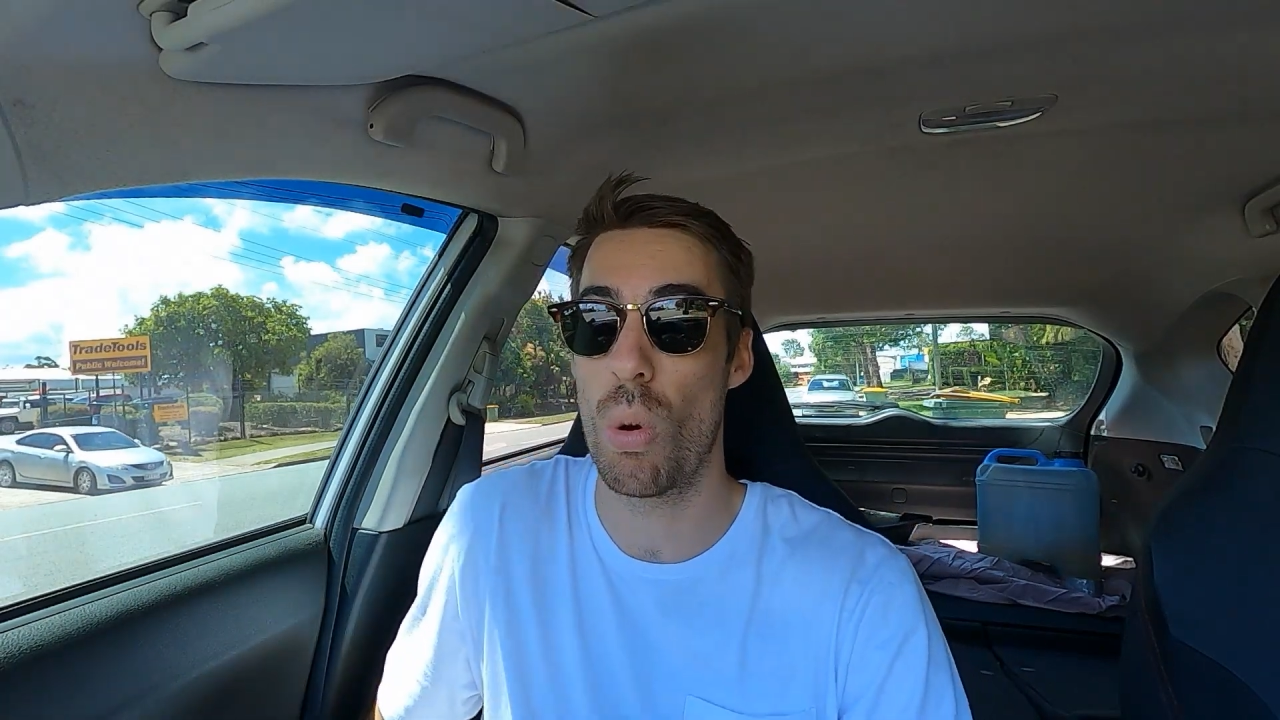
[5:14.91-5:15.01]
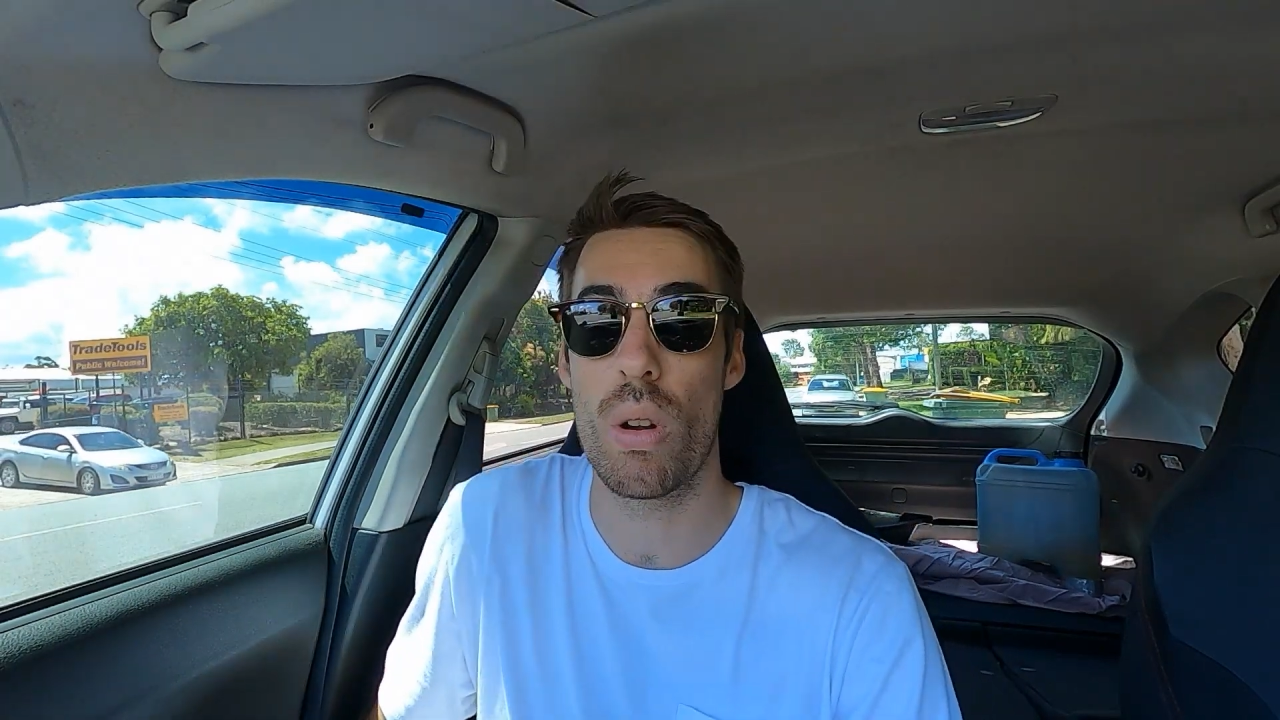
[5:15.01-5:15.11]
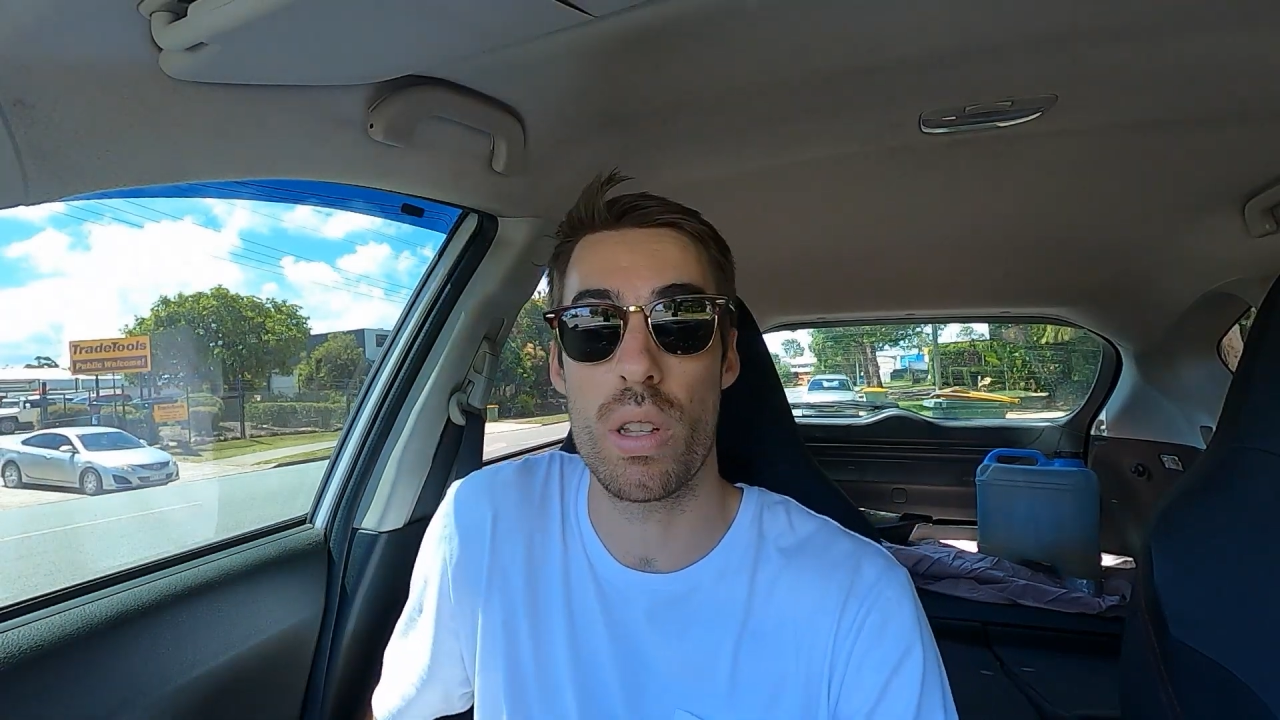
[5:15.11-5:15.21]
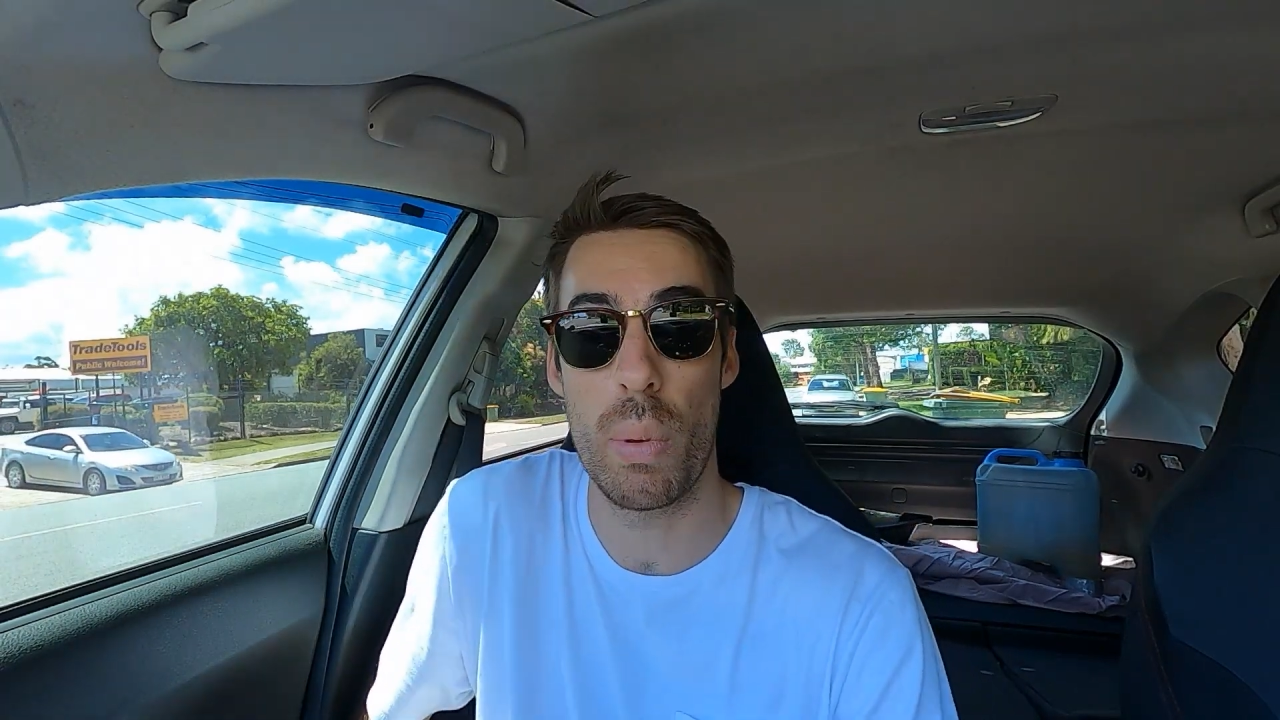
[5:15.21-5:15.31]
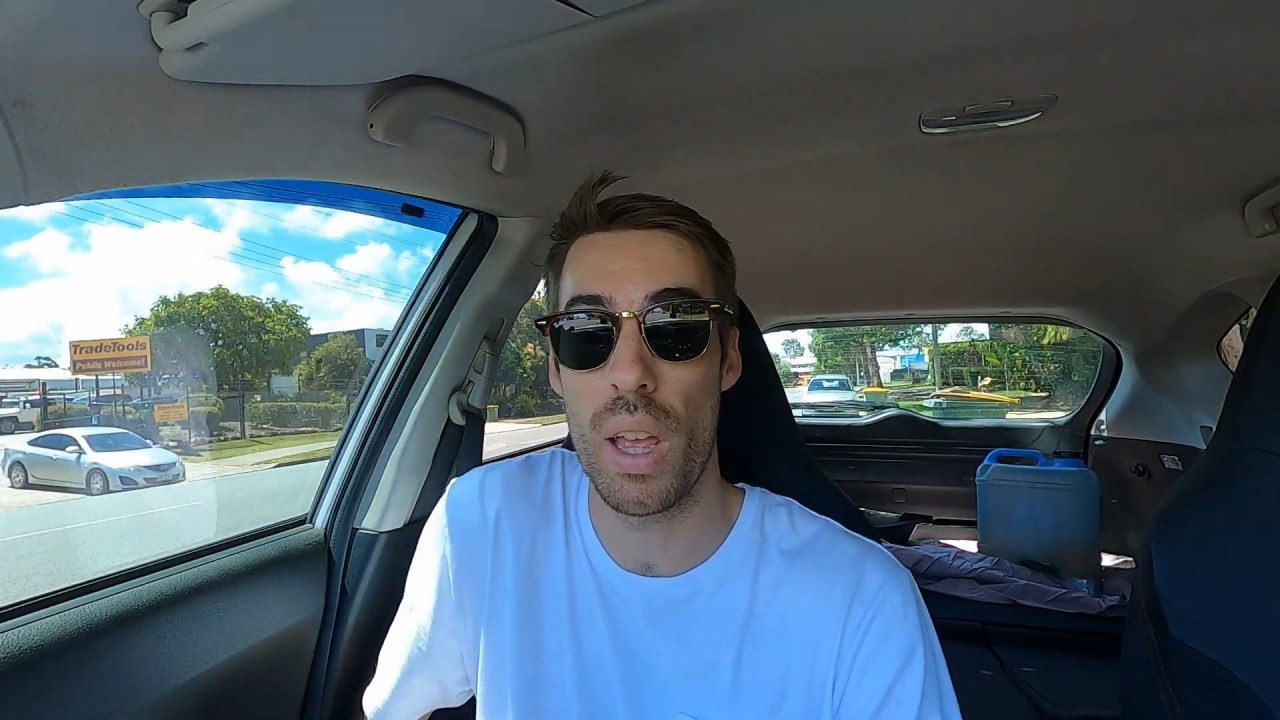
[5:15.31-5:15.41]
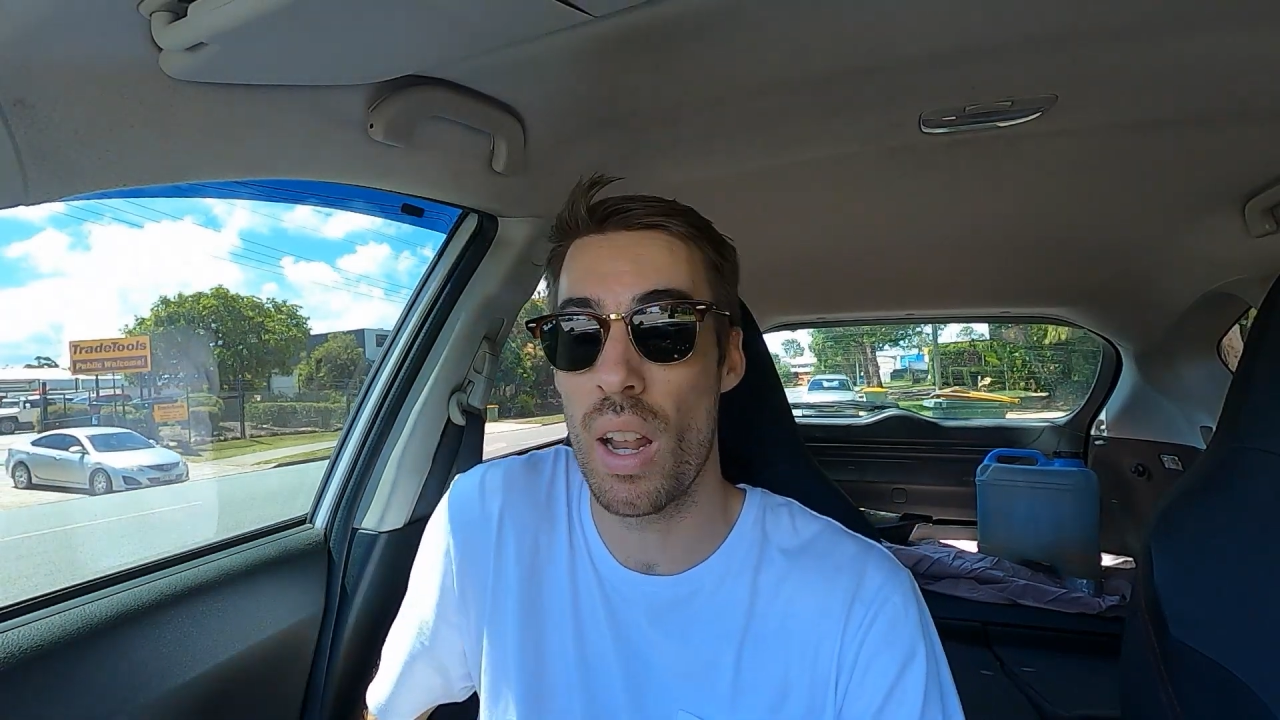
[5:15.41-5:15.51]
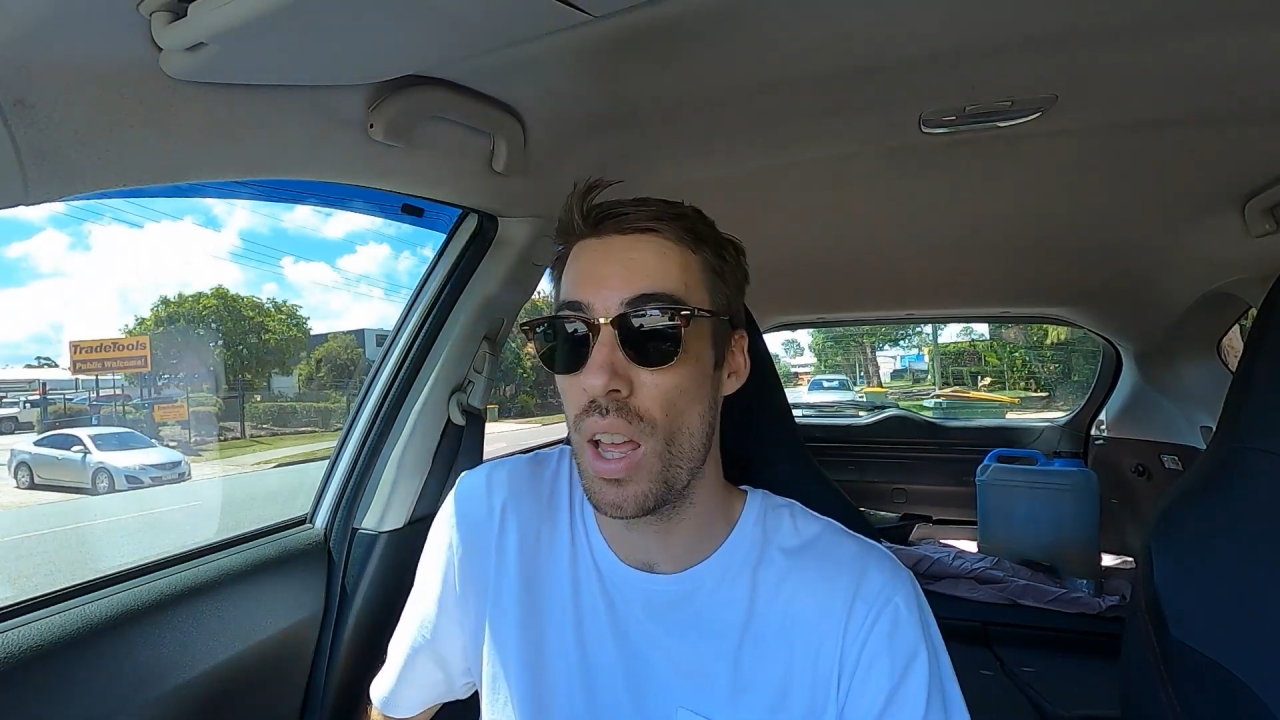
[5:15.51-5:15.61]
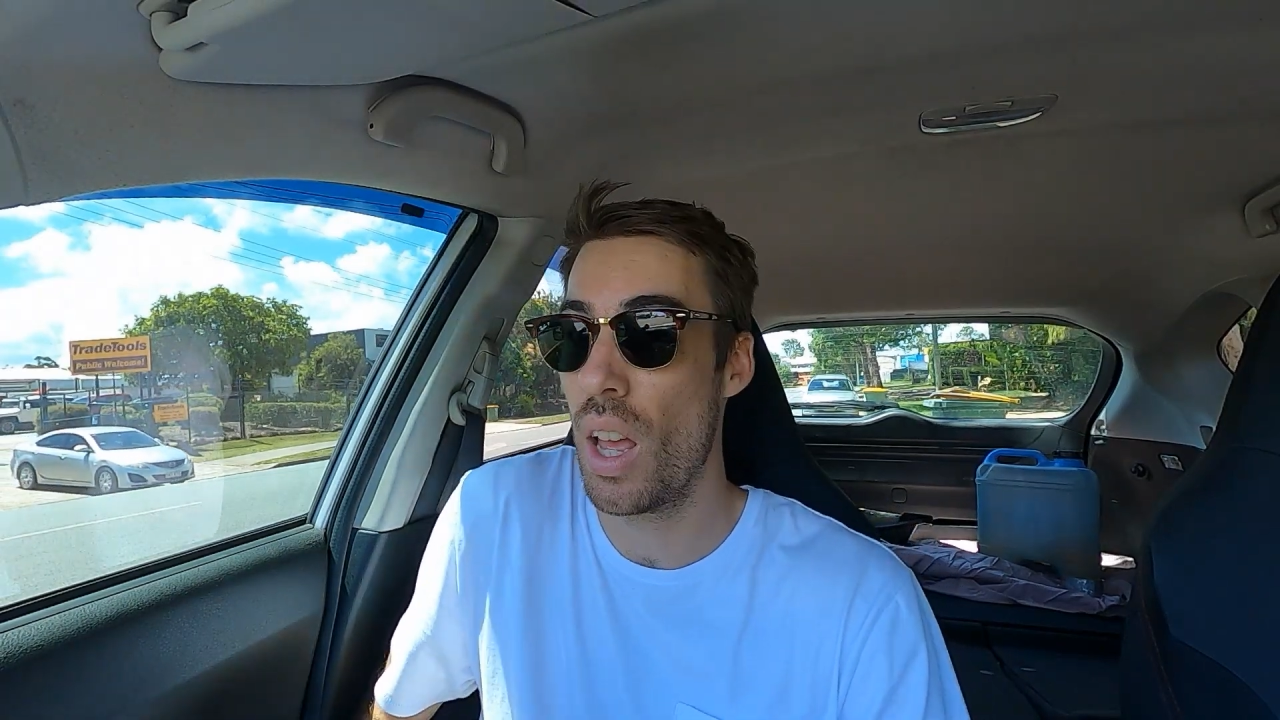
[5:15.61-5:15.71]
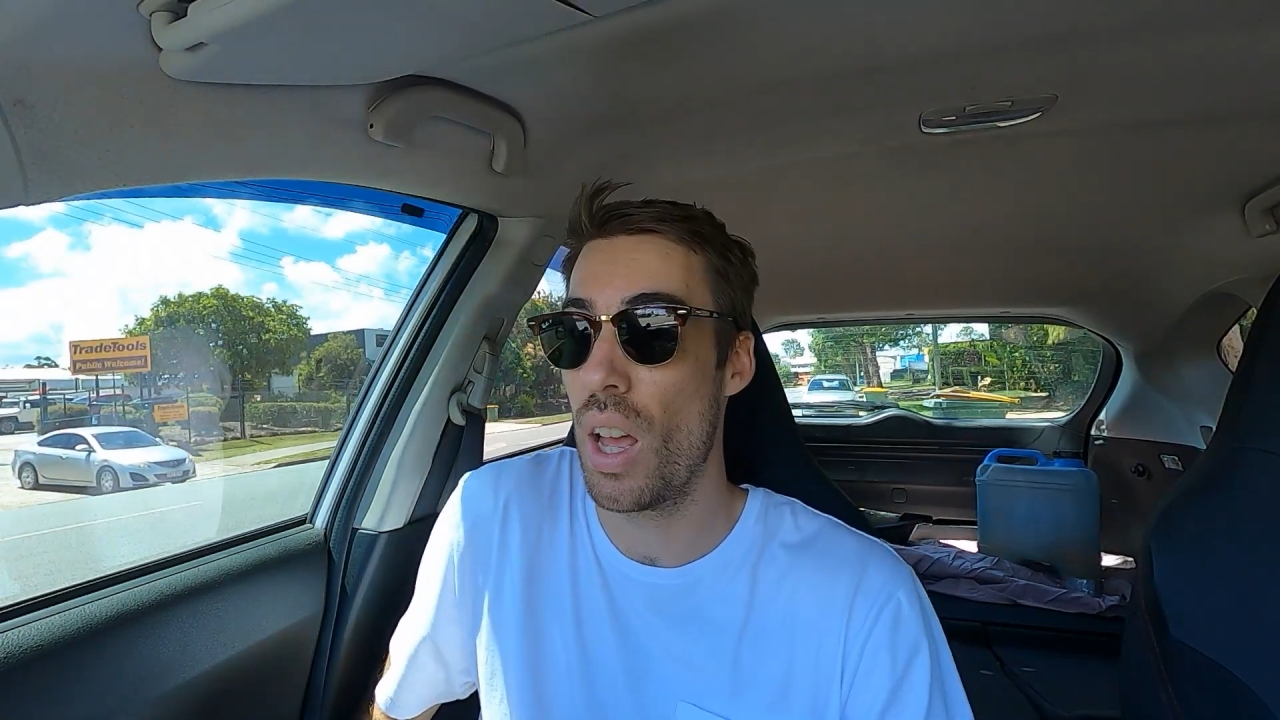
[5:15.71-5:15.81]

Torx bit,